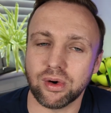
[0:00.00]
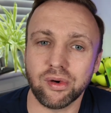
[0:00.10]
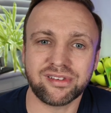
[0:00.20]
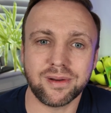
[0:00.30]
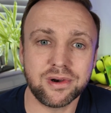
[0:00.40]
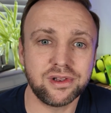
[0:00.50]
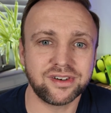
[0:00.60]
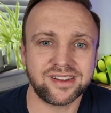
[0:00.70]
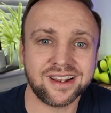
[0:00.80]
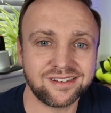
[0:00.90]
or someone who
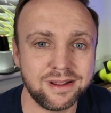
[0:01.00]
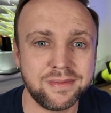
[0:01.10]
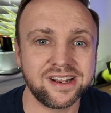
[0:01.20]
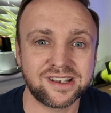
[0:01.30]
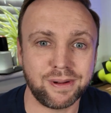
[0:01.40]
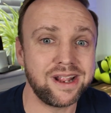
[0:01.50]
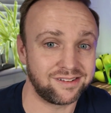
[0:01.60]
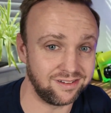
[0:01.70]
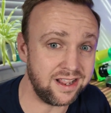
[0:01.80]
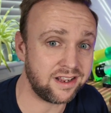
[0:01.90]
just has limited
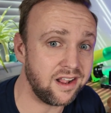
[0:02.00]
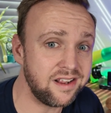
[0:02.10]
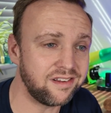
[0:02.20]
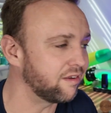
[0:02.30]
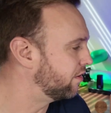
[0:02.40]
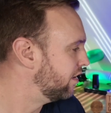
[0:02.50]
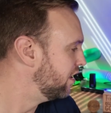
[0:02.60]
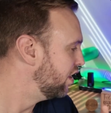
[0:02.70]
space like I do,